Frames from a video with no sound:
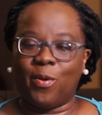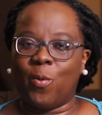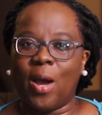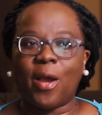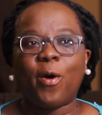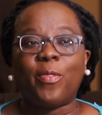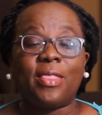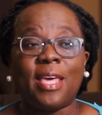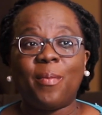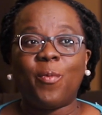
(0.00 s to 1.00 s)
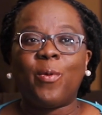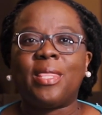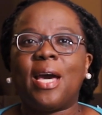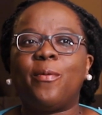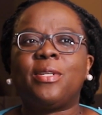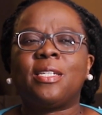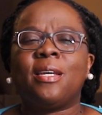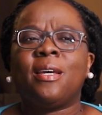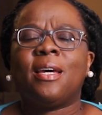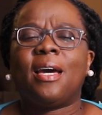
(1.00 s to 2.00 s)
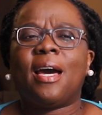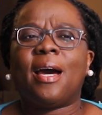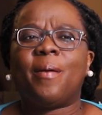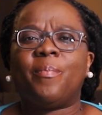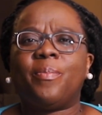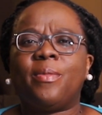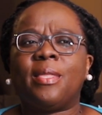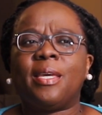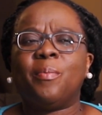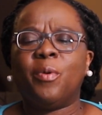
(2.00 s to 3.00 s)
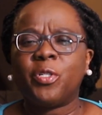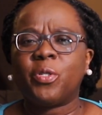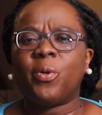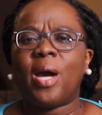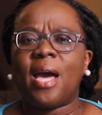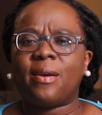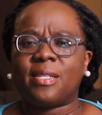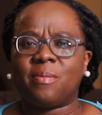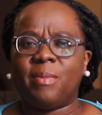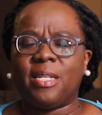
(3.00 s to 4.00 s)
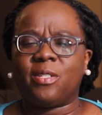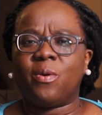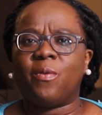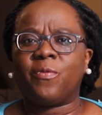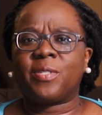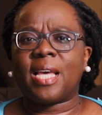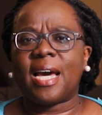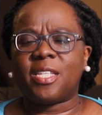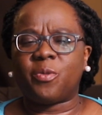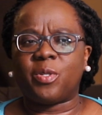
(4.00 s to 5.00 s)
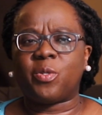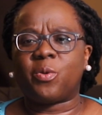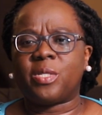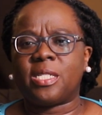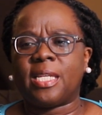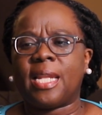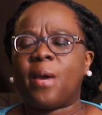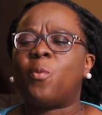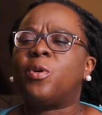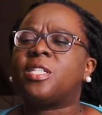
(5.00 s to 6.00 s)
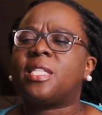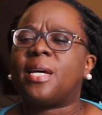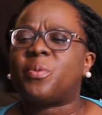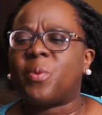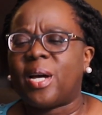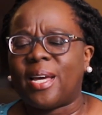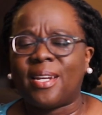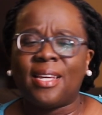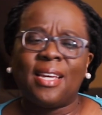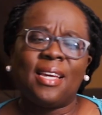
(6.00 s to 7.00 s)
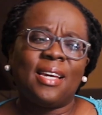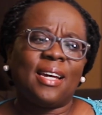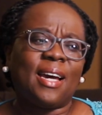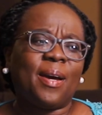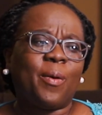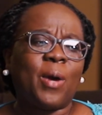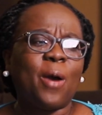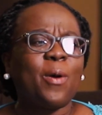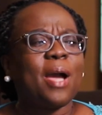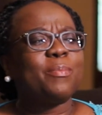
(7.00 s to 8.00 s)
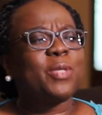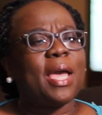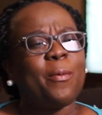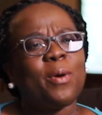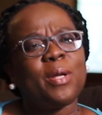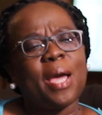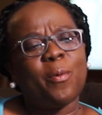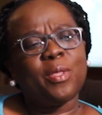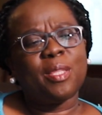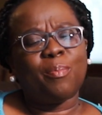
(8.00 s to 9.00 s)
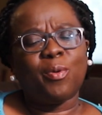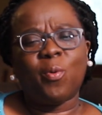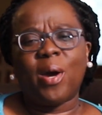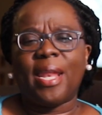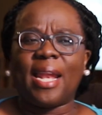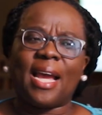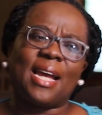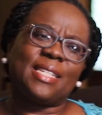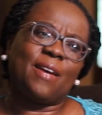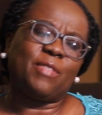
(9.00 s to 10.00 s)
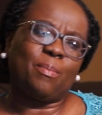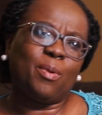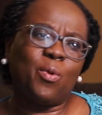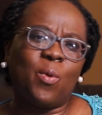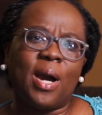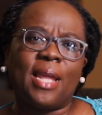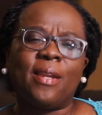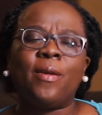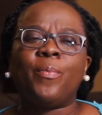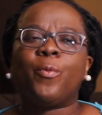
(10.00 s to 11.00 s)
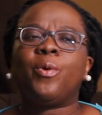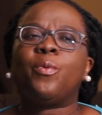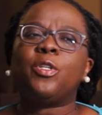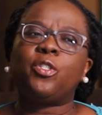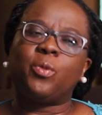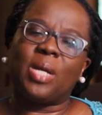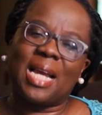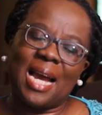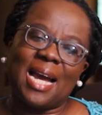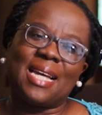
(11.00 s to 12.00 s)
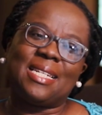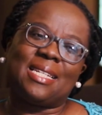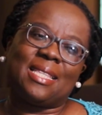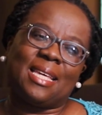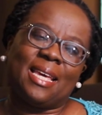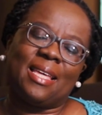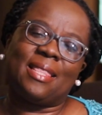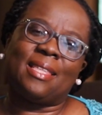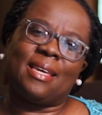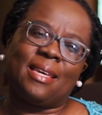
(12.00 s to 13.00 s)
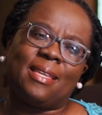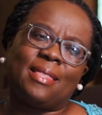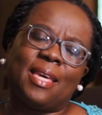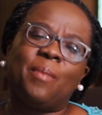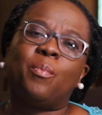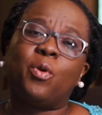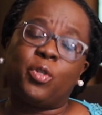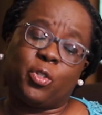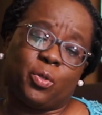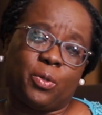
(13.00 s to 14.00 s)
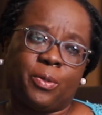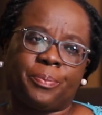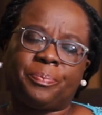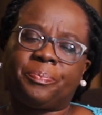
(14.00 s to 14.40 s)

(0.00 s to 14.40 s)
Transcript: work on them without the emotional harassment of scarce resources. And I want that one, how comes I want the blue one and I can't have the blue one. We want to guard the emotional